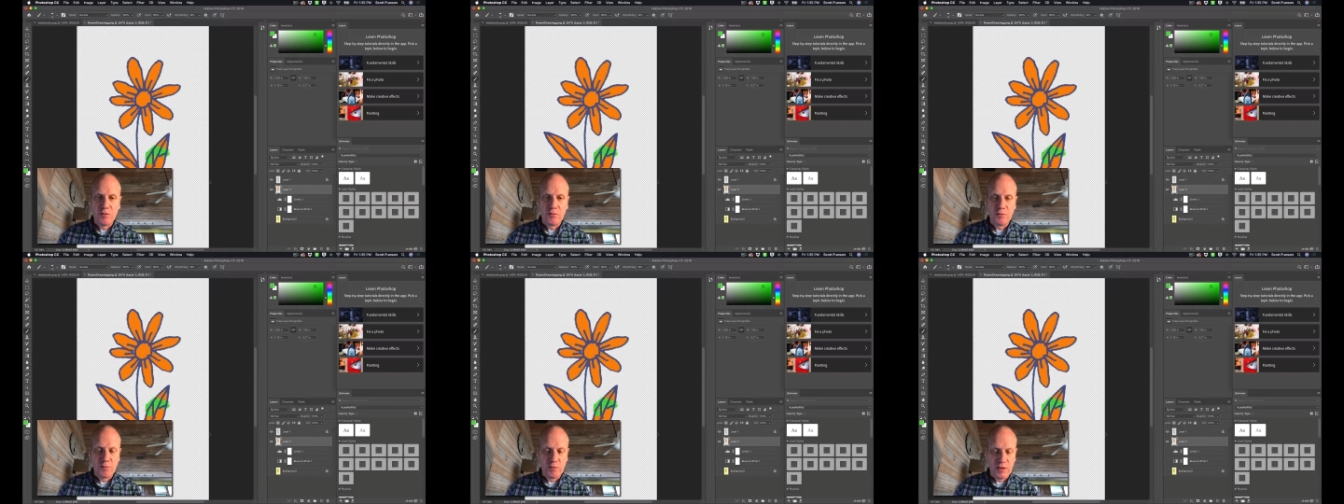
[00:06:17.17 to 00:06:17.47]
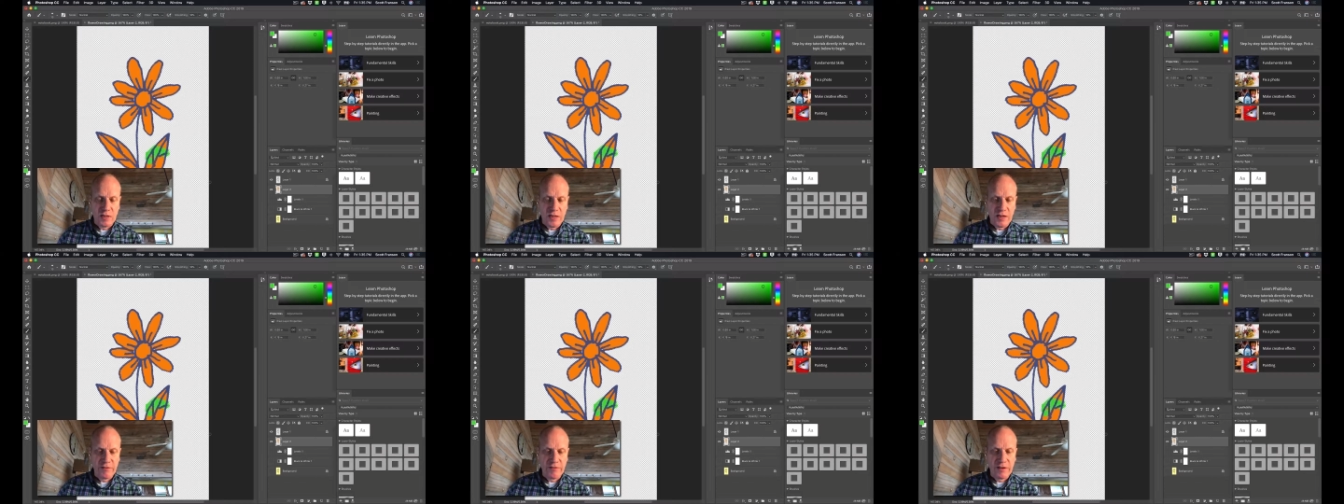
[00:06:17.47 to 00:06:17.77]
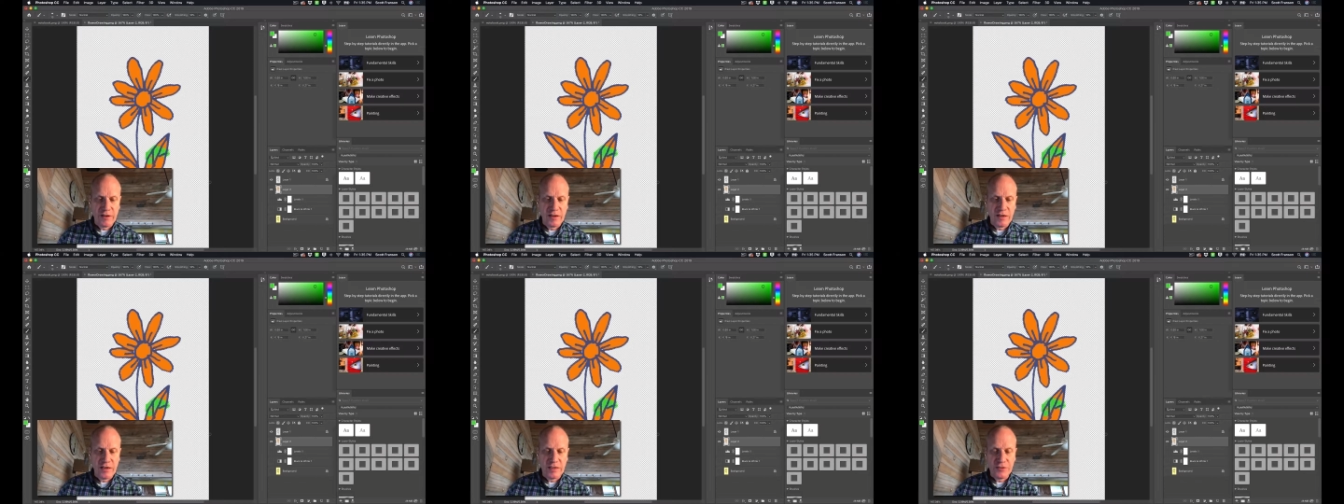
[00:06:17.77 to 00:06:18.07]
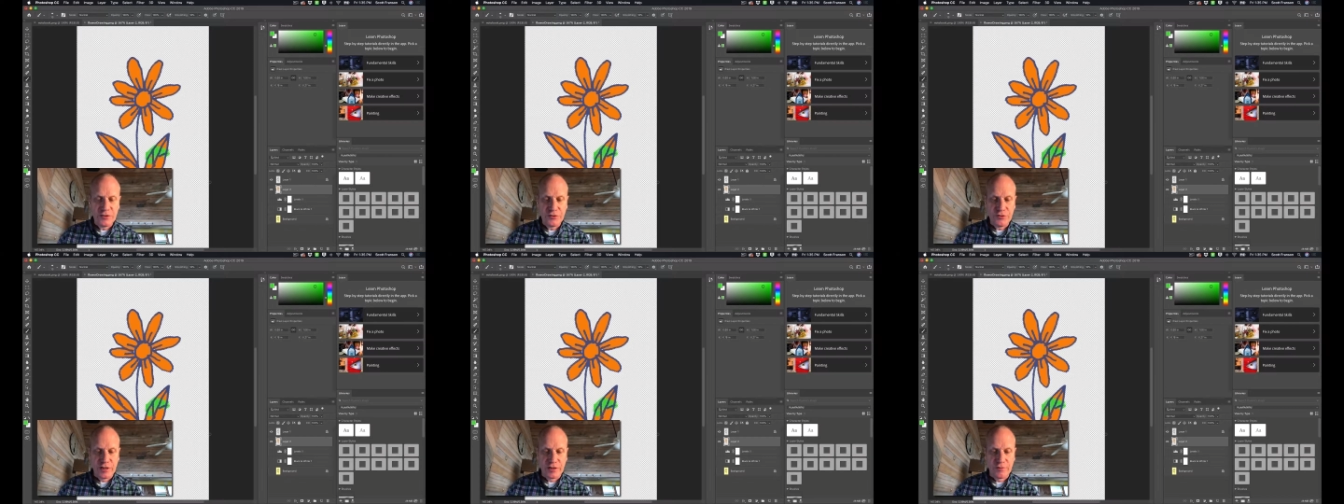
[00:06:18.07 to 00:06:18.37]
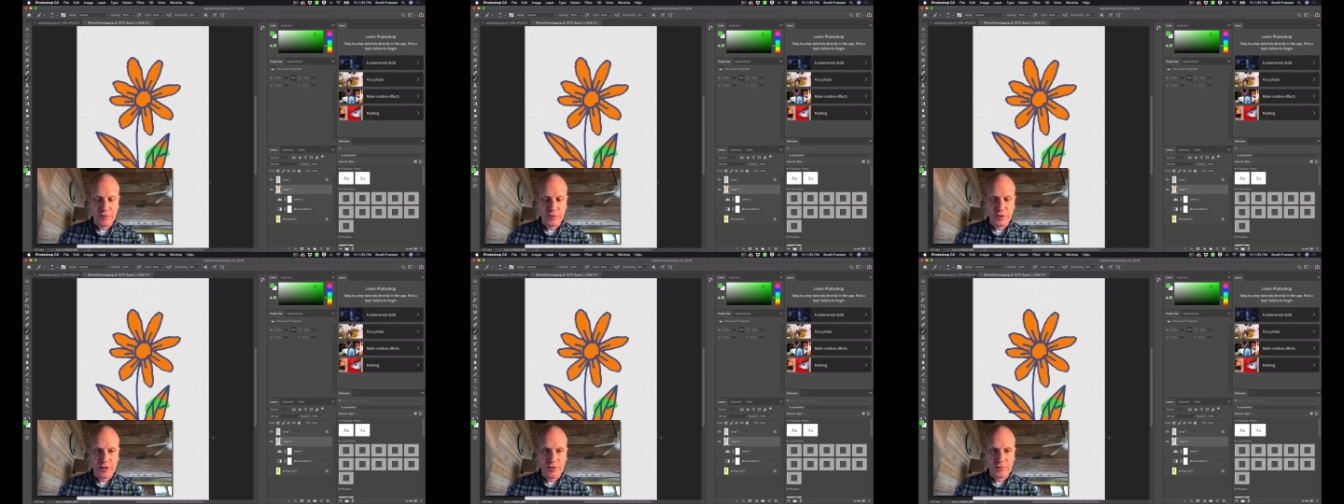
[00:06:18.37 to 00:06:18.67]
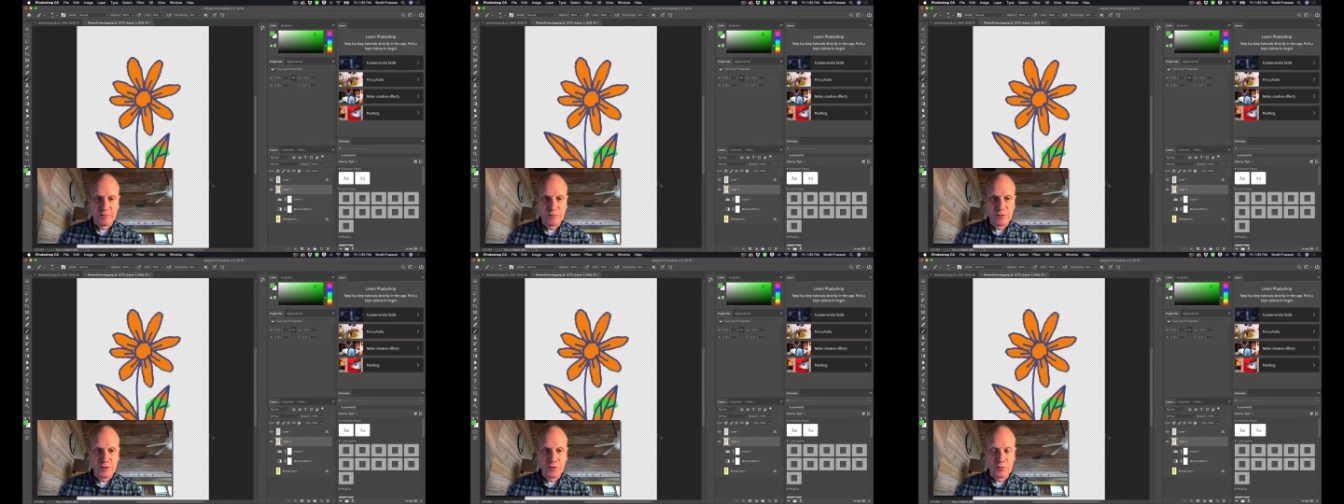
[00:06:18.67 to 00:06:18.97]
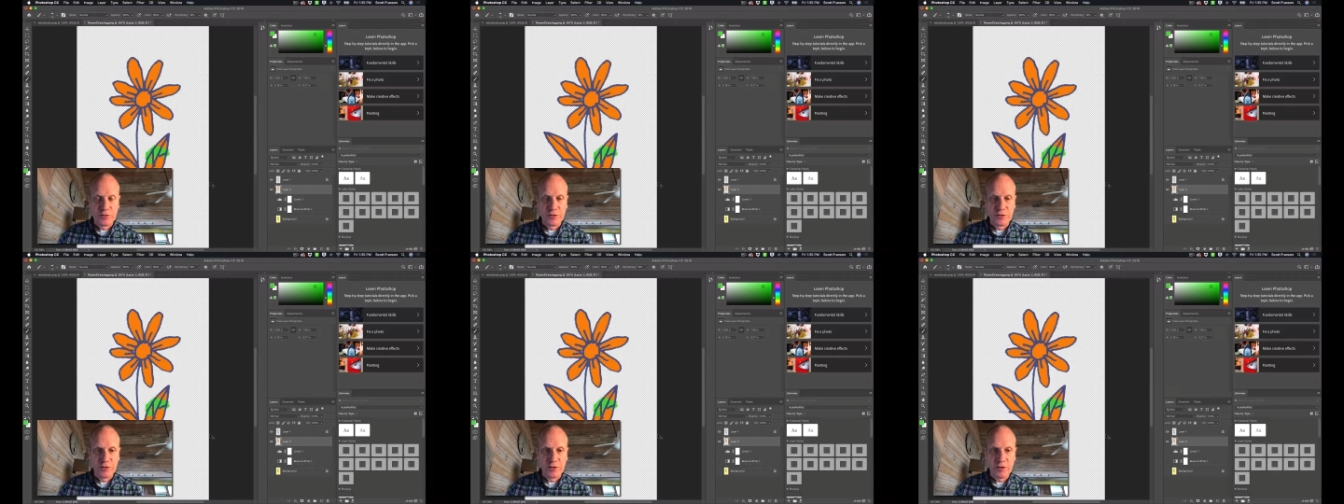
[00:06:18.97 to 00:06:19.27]
Well, I've got a trick for you. So
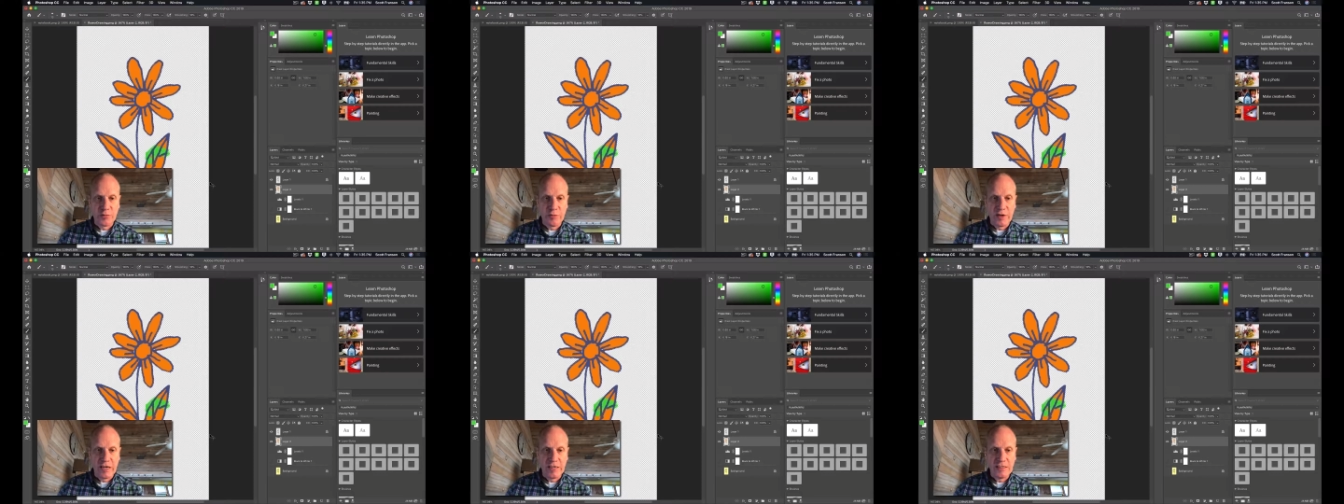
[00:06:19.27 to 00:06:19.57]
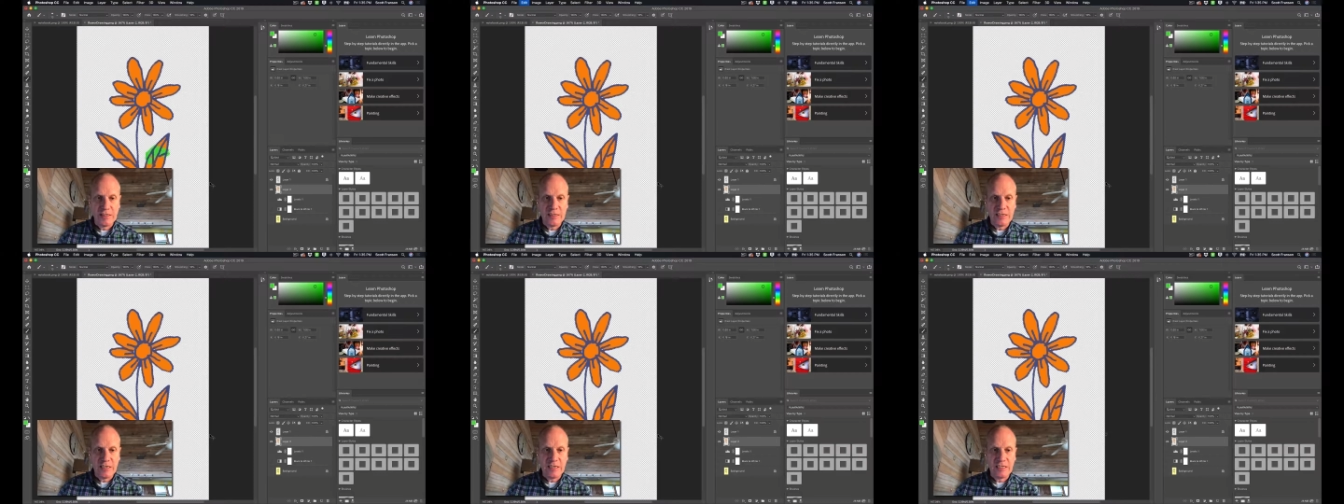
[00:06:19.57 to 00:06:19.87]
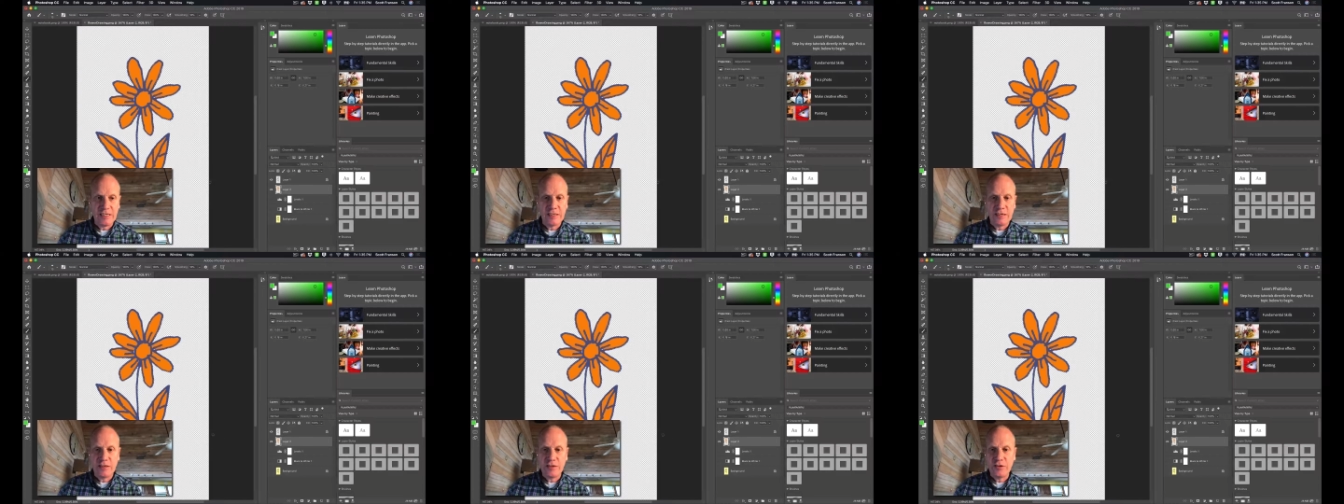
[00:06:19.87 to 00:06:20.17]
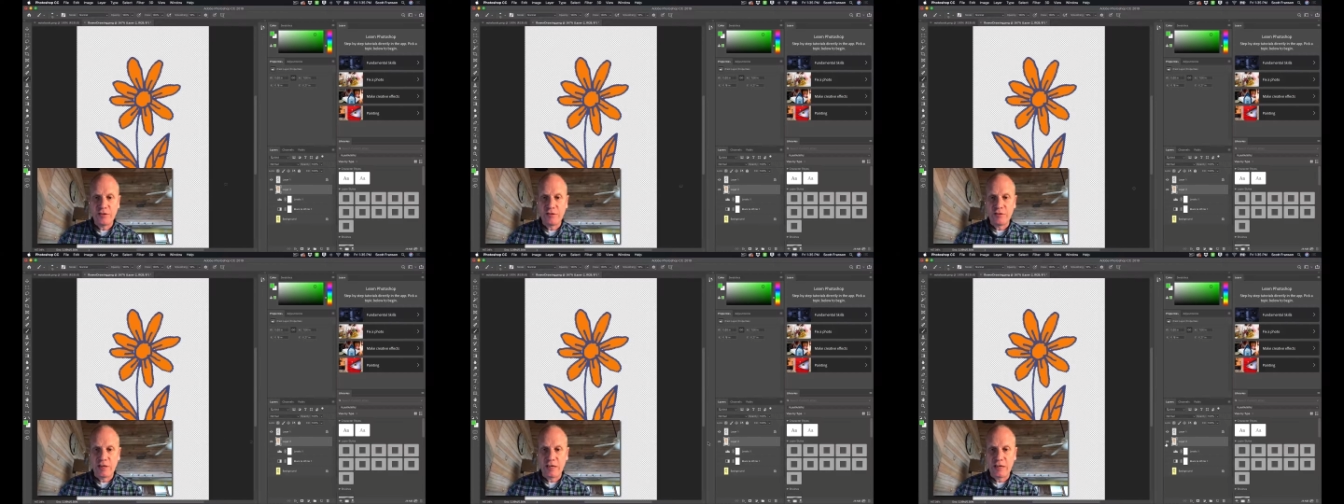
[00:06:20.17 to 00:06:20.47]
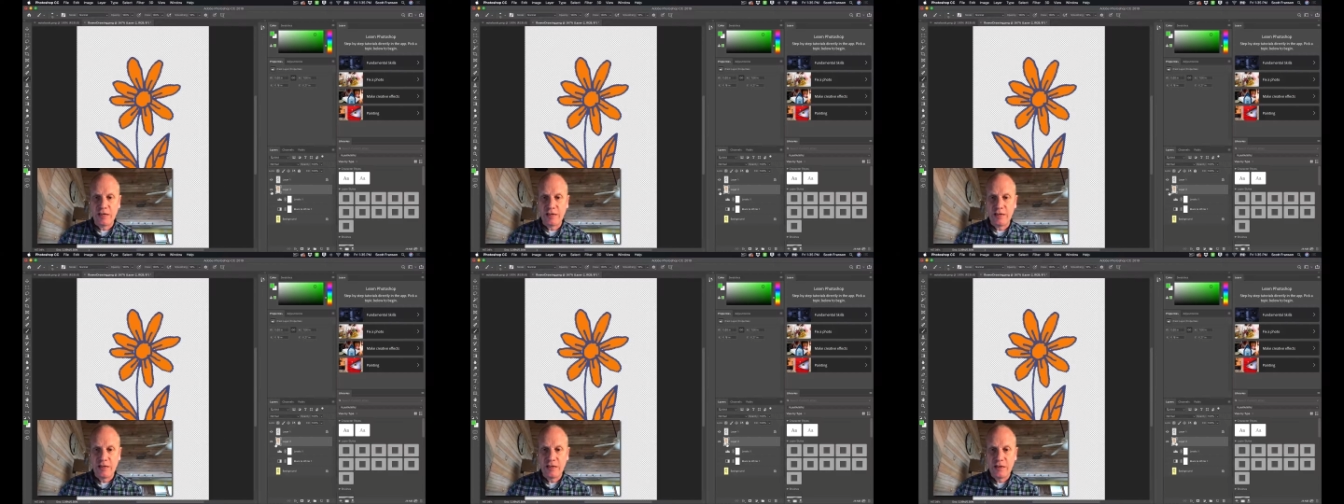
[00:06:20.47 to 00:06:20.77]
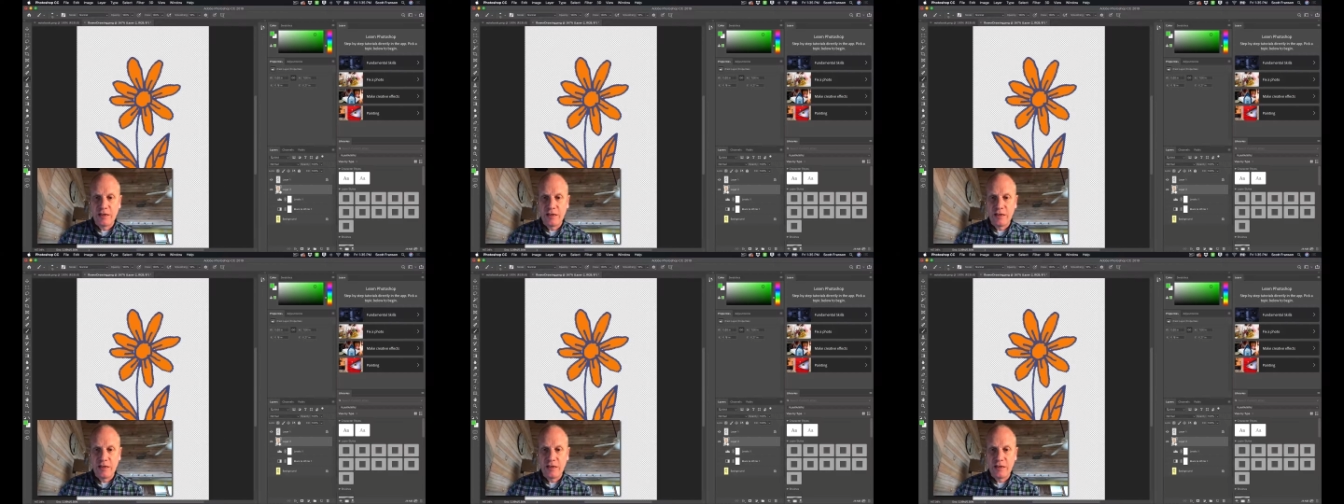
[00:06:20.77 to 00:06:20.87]
we'll do Command Z to undo that.